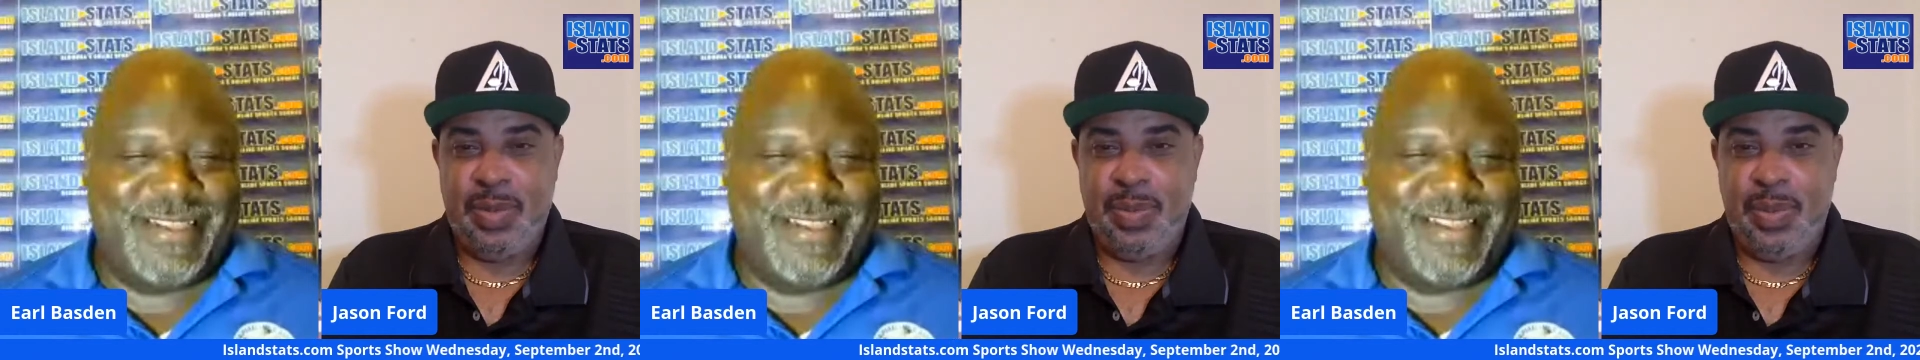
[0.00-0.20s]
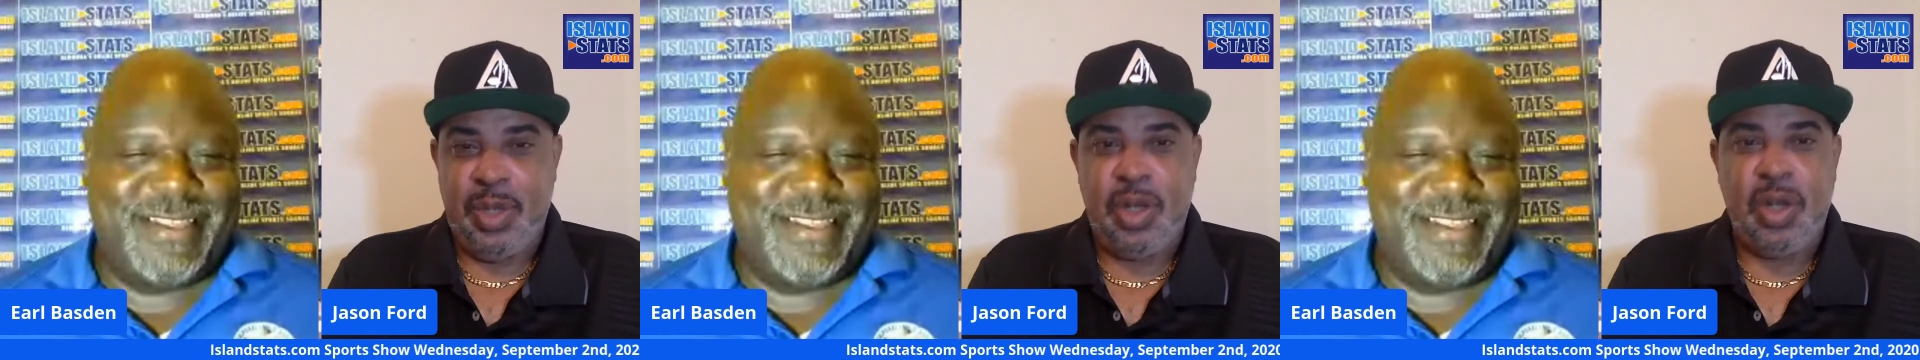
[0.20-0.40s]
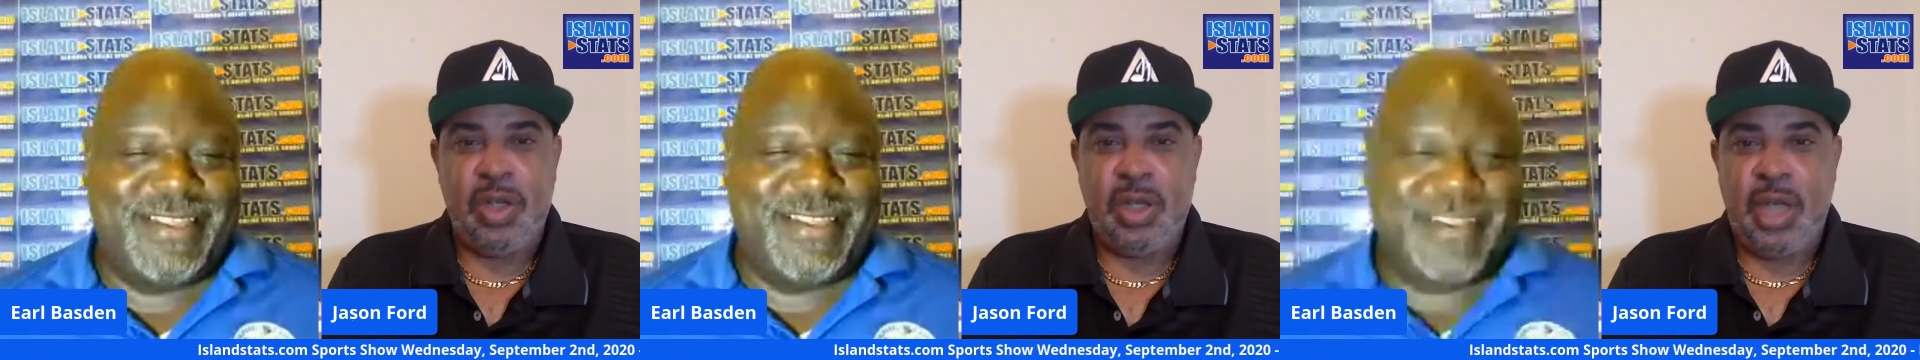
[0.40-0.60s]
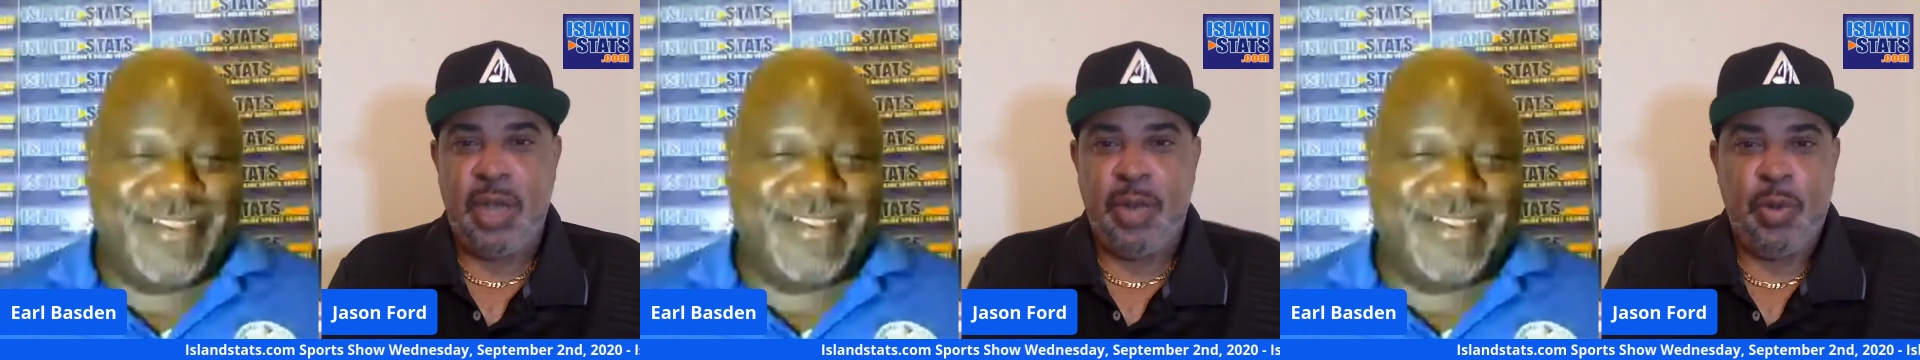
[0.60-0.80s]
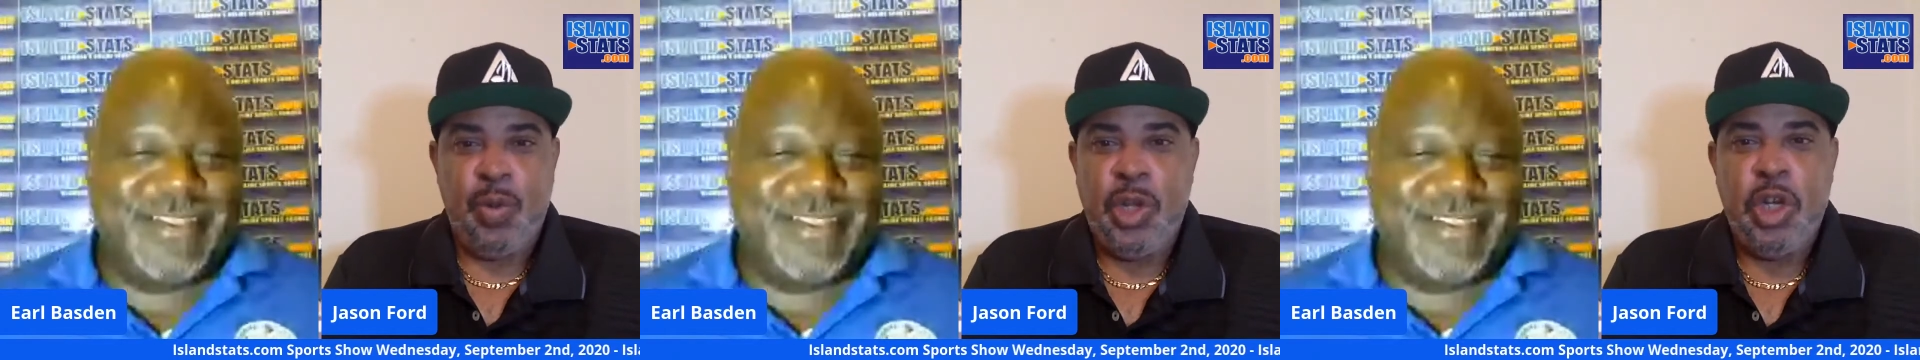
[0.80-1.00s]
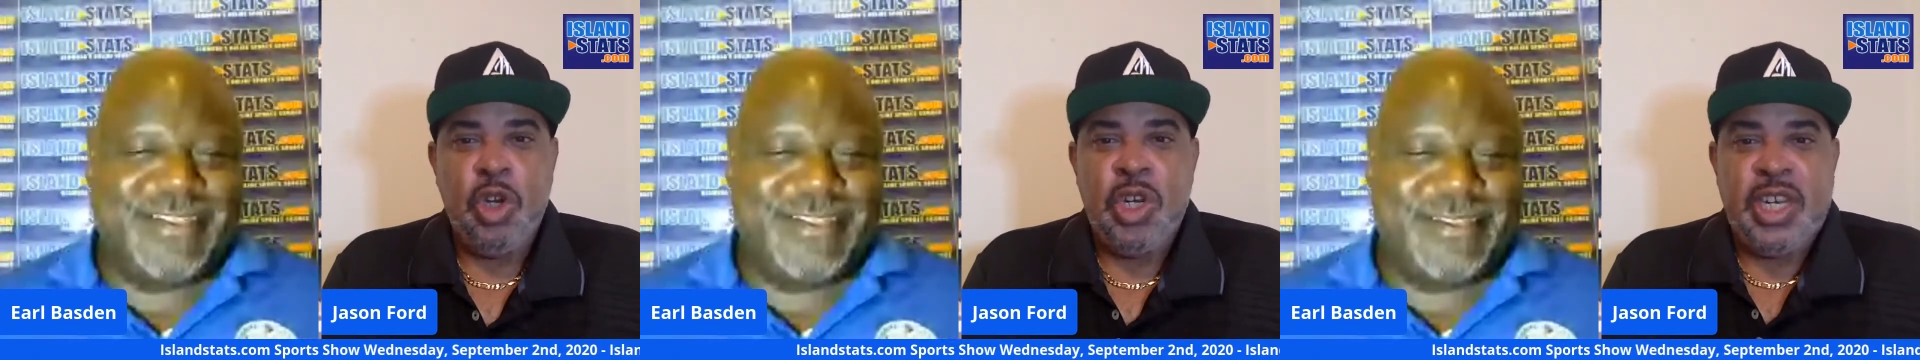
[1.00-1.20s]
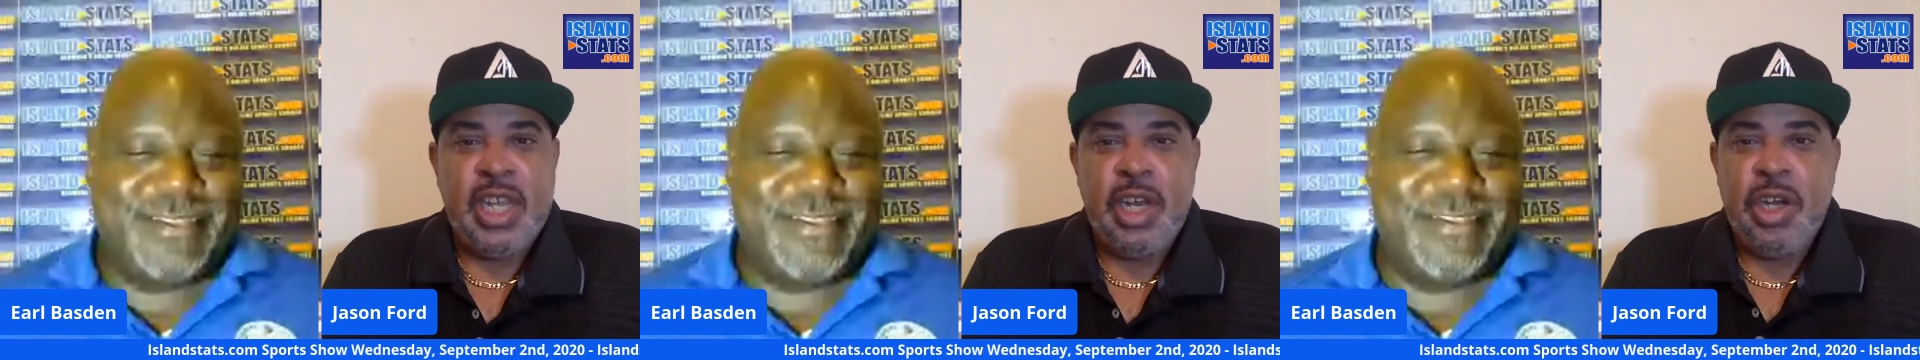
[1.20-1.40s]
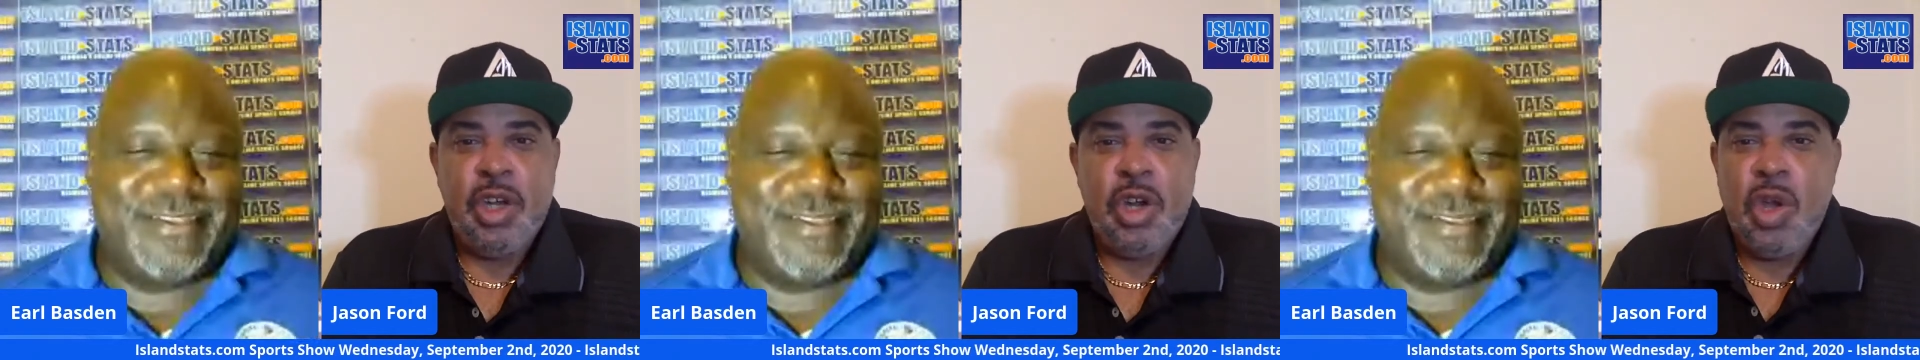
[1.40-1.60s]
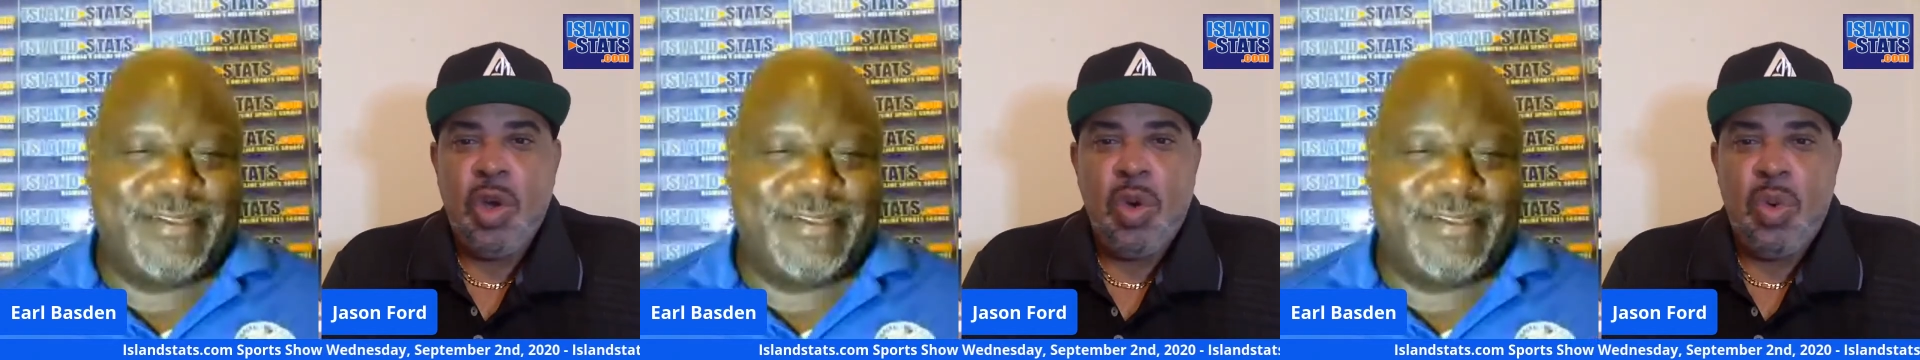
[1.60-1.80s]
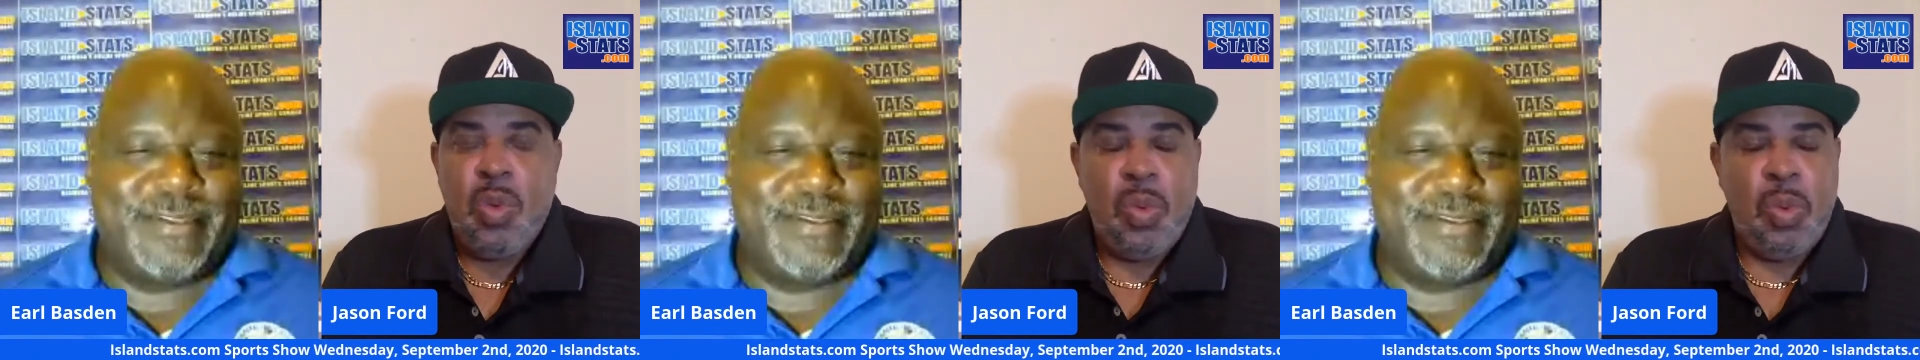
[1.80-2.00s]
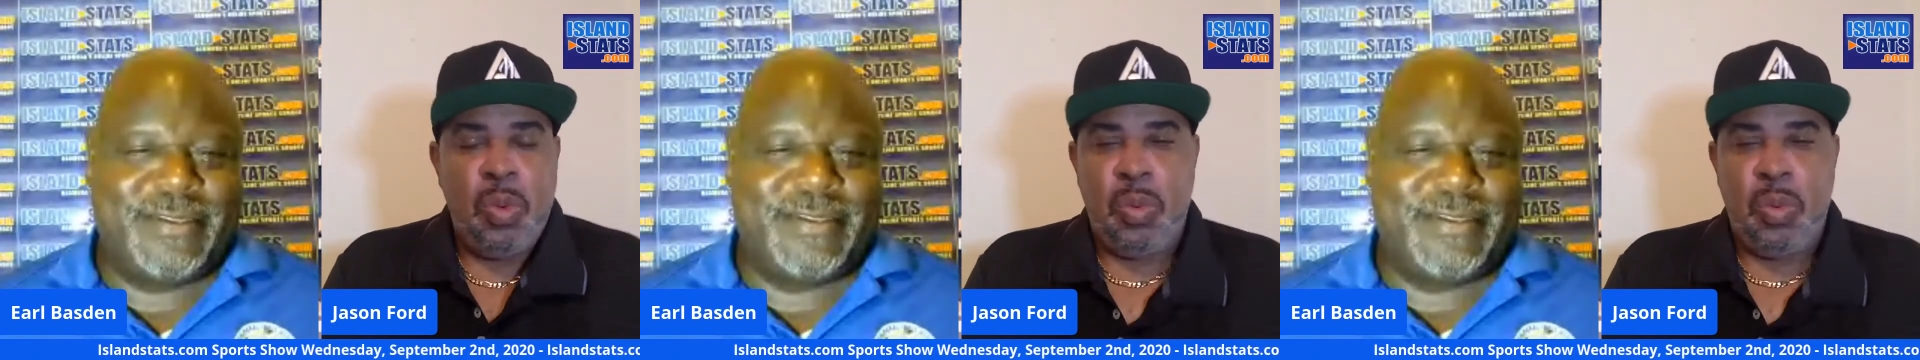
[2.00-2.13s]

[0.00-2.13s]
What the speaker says: because we didn't know